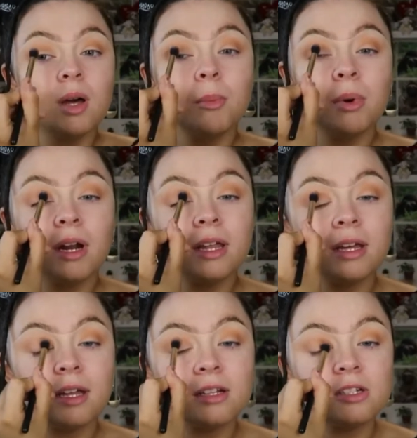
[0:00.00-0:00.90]
But I
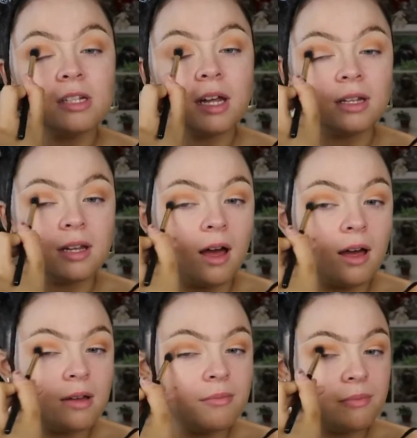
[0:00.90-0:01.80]
think it'll just take
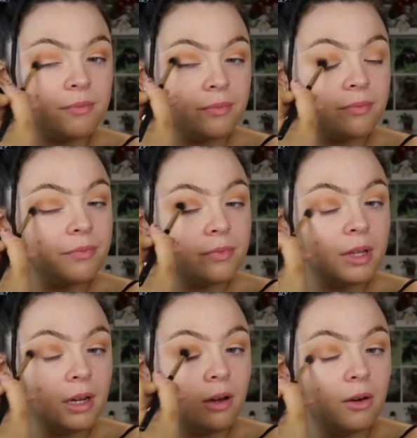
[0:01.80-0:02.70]
time,
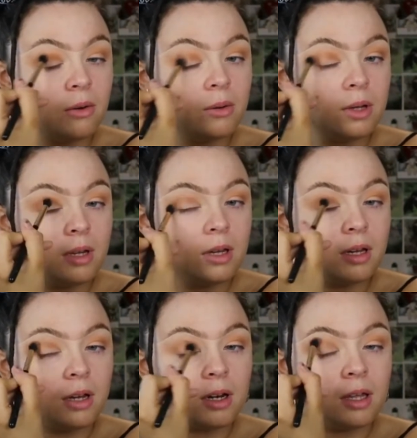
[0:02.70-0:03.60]
you know.
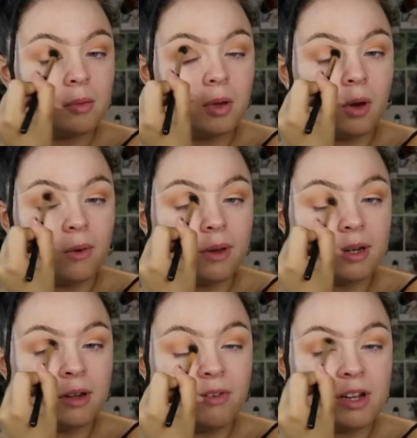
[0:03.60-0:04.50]
Gotta keep
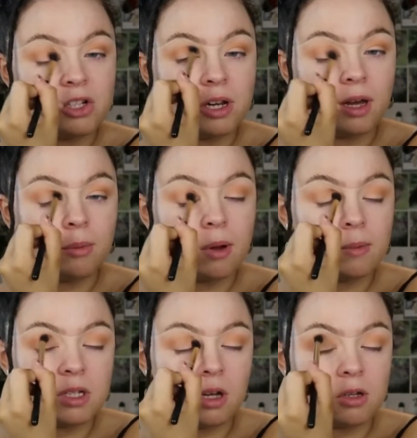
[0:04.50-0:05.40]
going. Eventually I'll
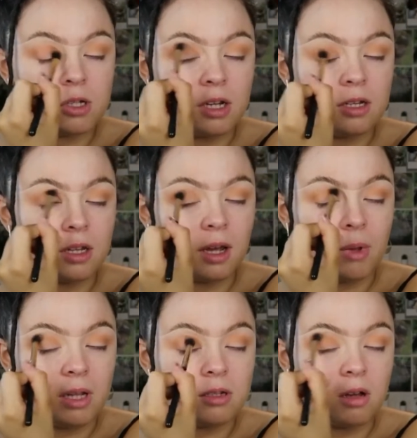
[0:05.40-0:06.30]
probably talk shy to the,
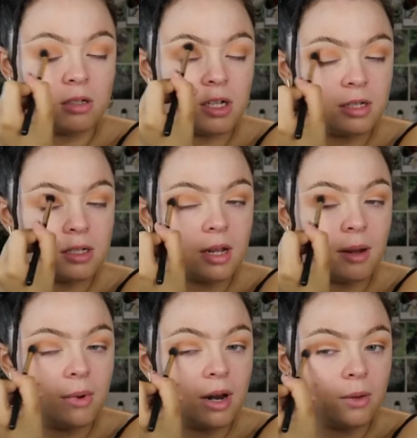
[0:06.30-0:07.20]
well, I talk shy to the
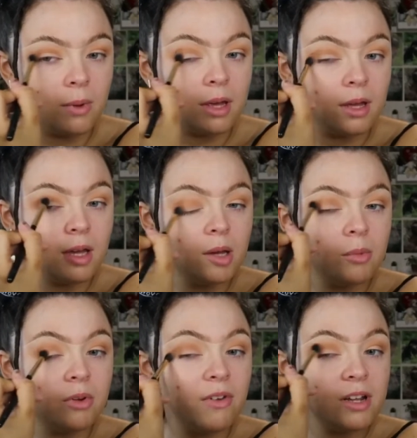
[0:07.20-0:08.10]
camera anyway,
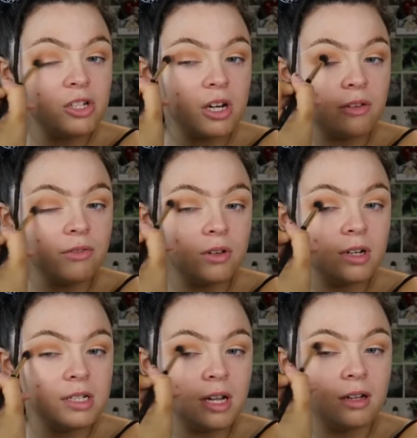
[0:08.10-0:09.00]
but eventually a few
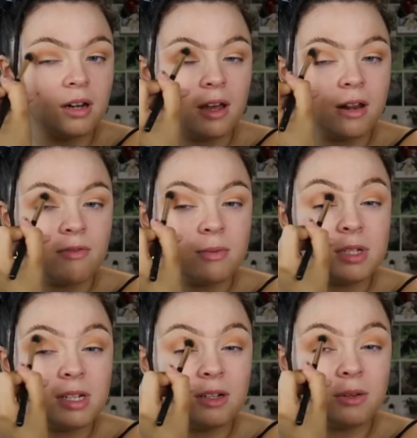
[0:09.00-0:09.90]
years down the line, if I'm
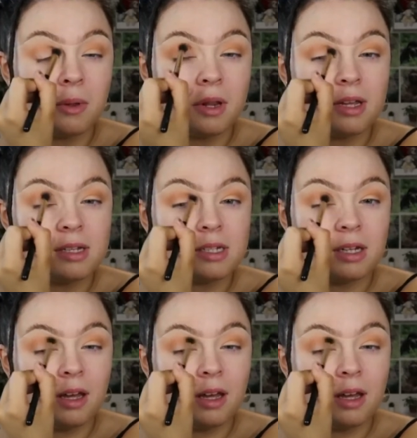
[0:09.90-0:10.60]
still doing this,